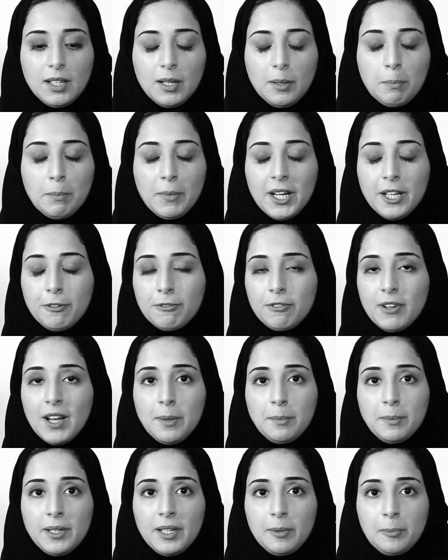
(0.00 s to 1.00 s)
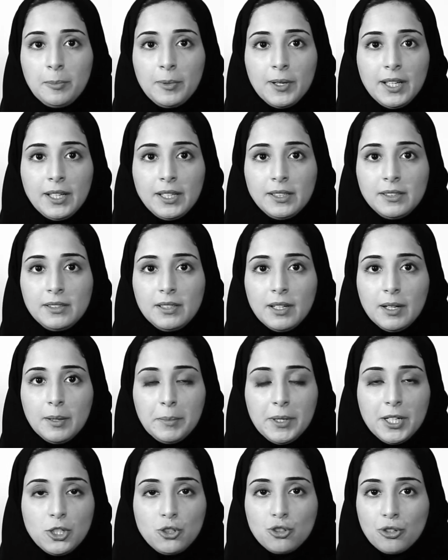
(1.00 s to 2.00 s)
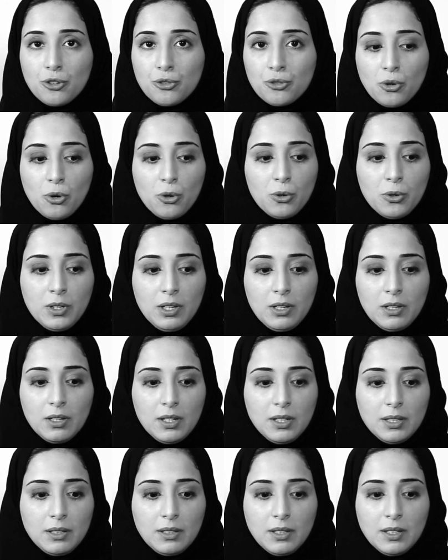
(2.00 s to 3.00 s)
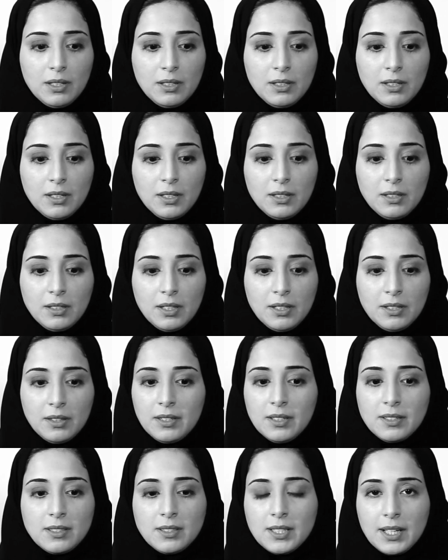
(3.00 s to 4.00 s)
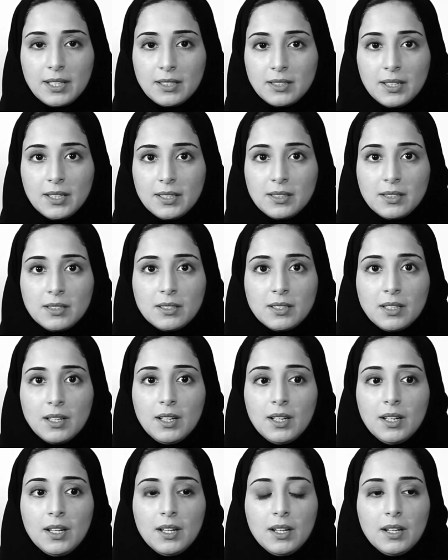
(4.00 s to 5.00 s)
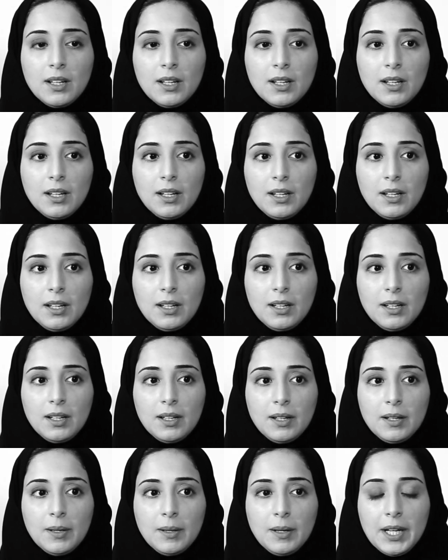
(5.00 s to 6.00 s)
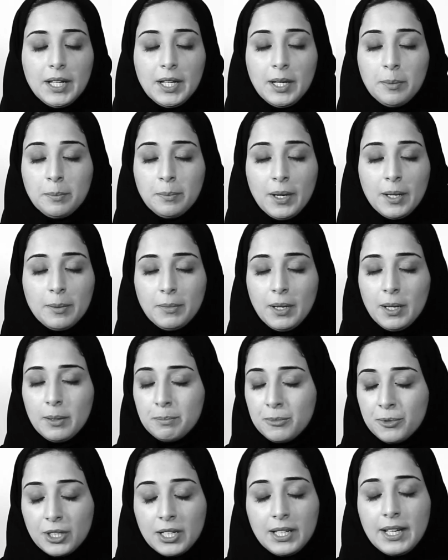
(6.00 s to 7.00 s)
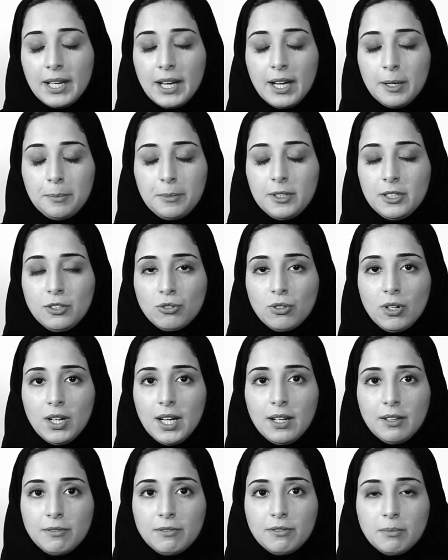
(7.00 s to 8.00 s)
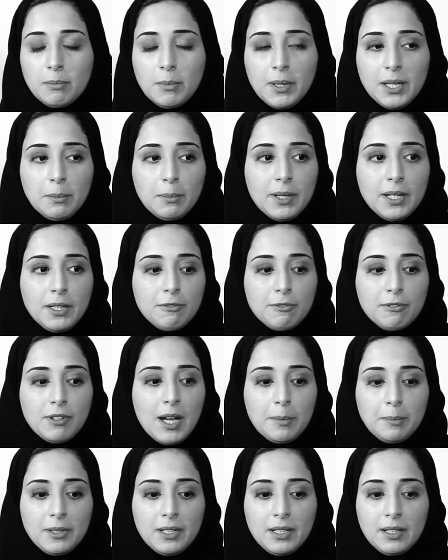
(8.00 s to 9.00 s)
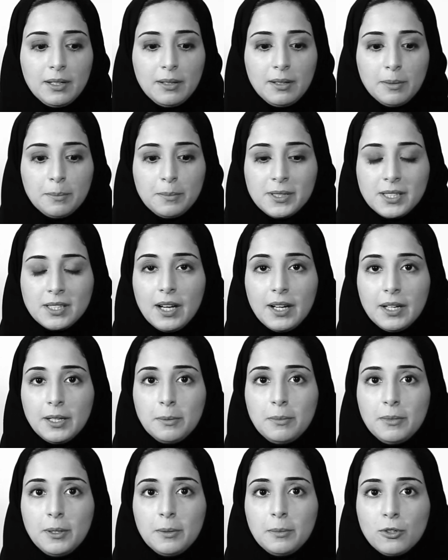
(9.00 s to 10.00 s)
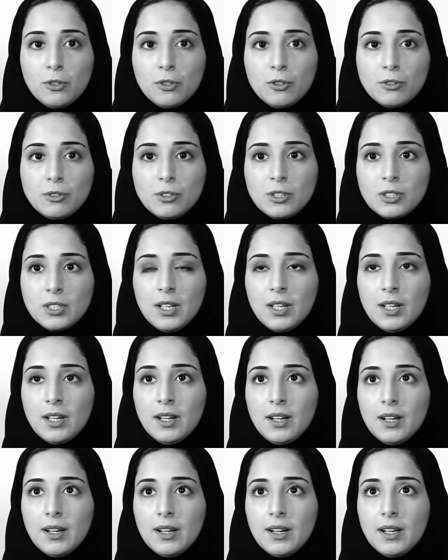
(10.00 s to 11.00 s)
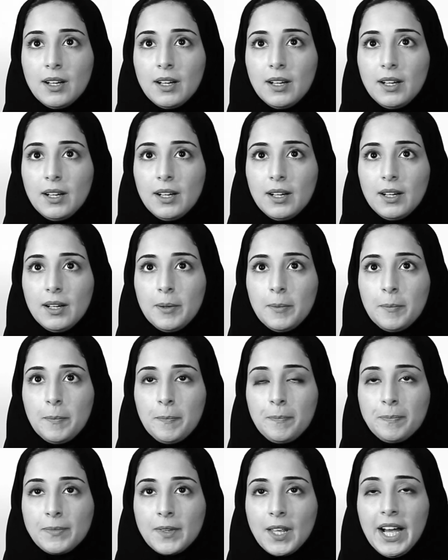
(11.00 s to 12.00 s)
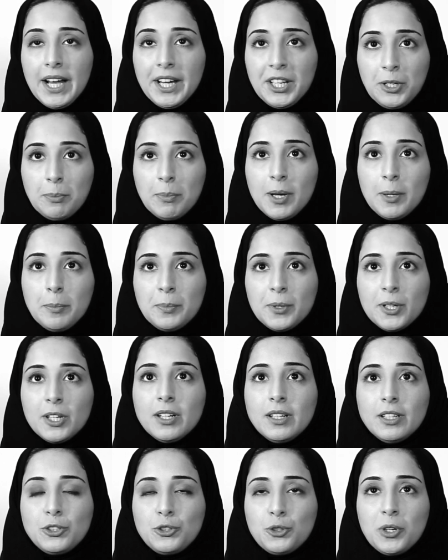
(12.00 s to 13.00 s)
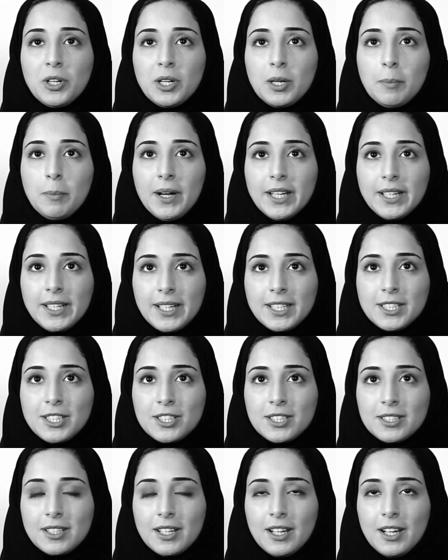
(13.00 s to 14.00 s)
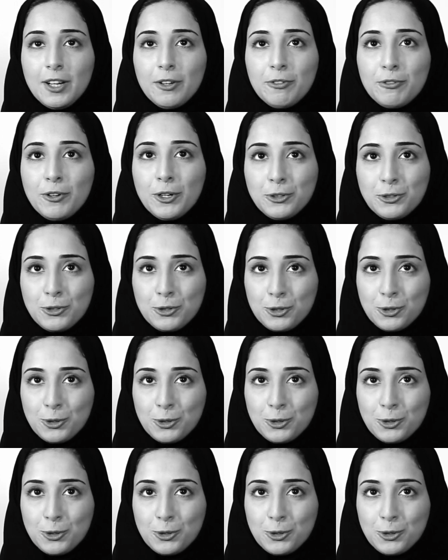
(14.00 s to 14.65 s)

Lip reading: My family played a major role in this success. And I'm really happy to have my family beside me, because I remember during my kids' photo